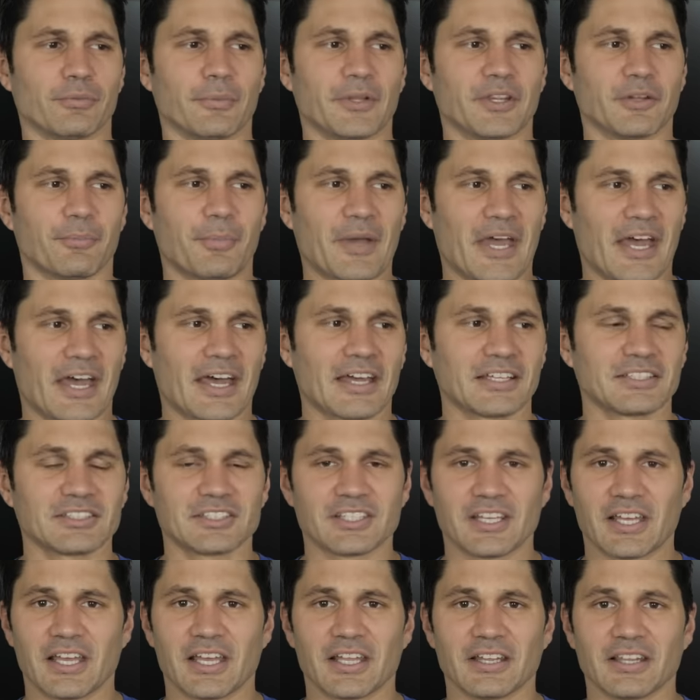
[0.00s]
them in the
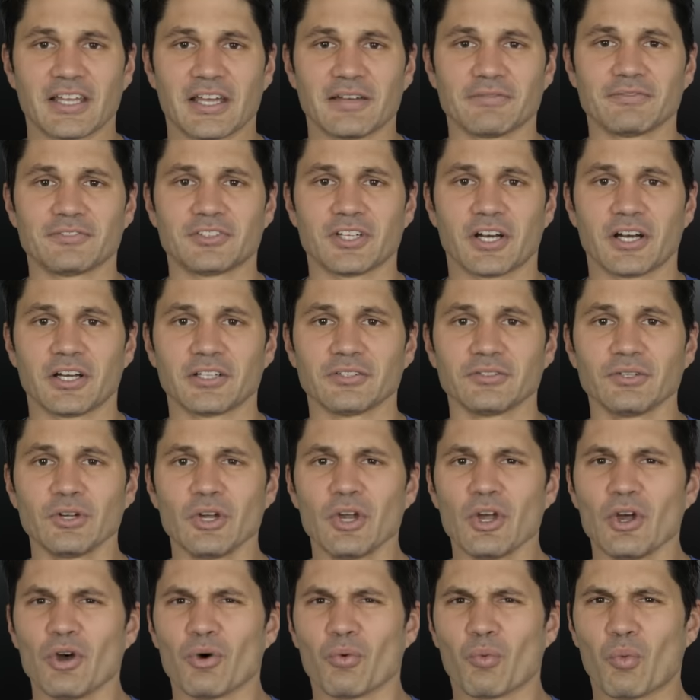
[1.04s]
past and they've done
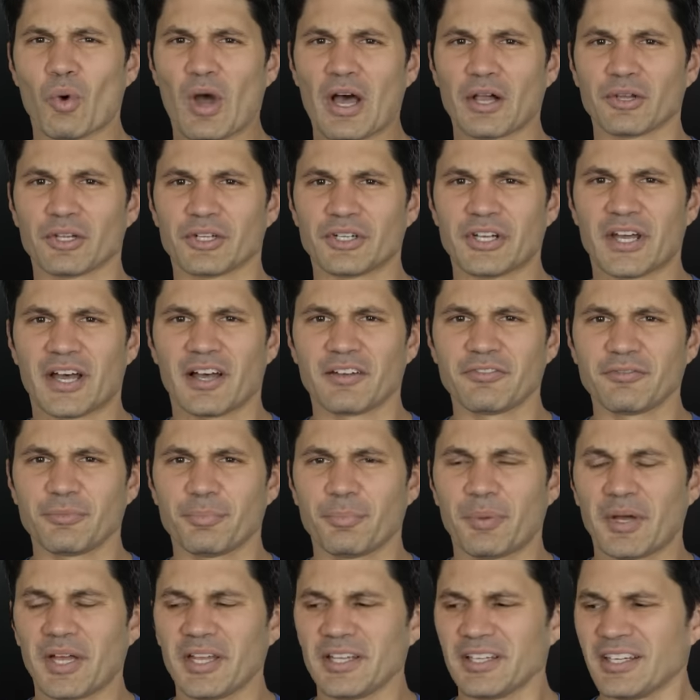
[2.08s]
well enough,
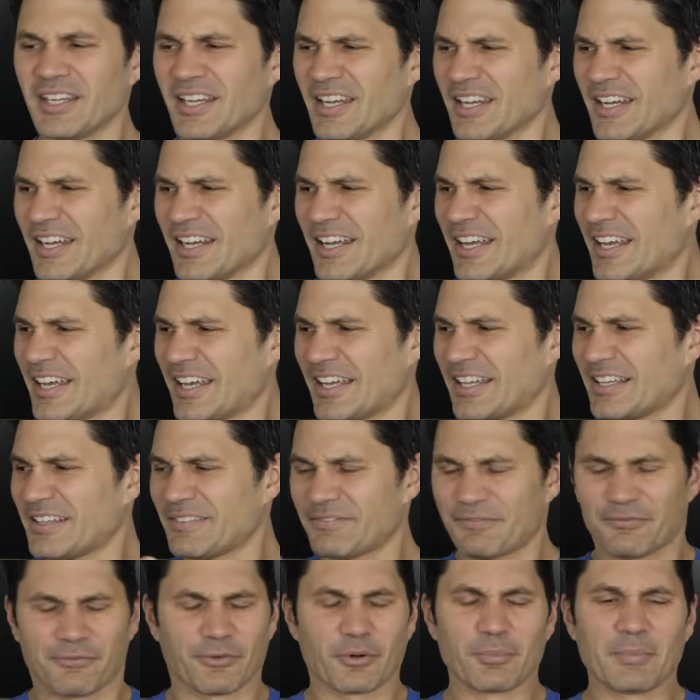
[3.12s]
but
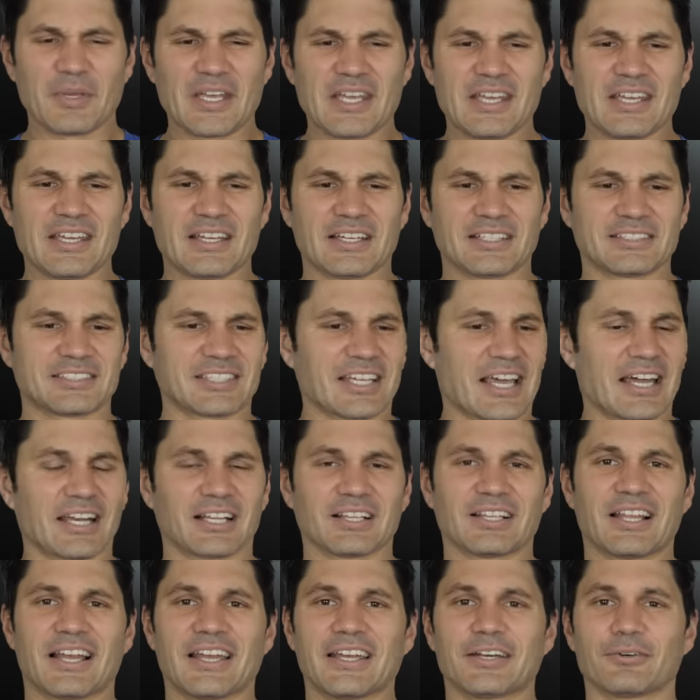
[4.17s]
for me, it's kind
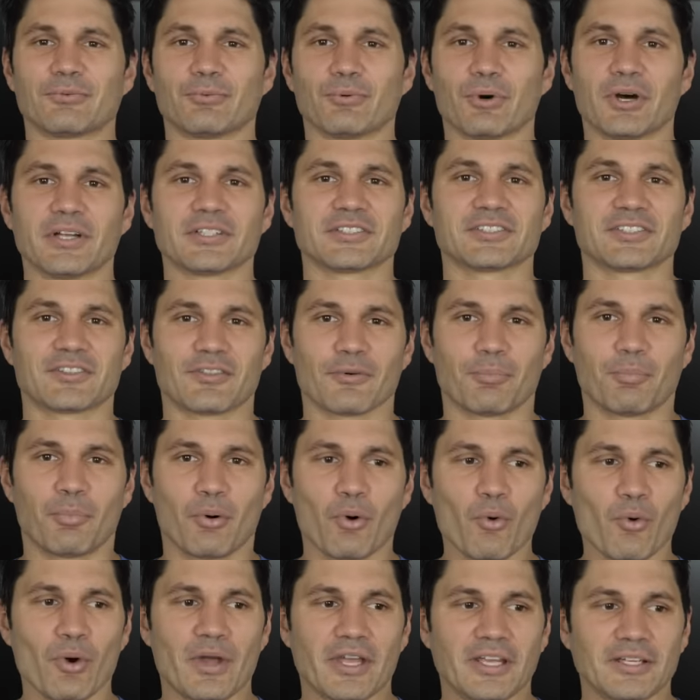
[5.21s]
of like, what's the
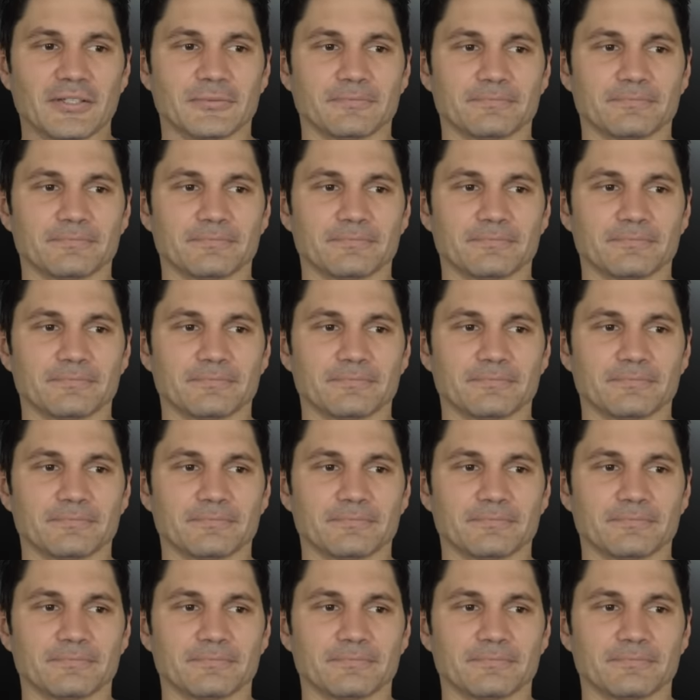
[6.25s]
point?